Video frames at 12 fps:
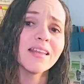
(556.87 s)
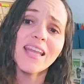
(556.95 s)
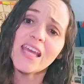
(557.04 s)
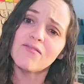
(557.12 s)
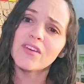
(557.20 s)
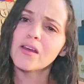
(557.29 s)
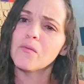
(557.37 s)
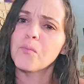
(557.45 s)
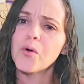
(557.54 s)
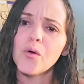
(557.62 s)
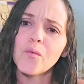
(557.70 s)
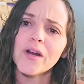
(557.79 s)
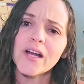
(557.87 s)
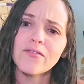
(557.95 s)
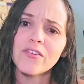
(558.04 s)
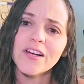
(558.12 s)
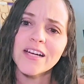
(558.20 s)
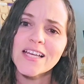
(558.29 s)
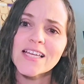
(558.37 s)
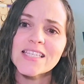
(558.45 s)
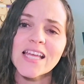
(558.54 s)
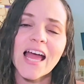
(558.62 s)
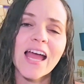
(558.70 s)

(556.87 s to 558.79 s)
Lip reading: leave it, pull whatever it is,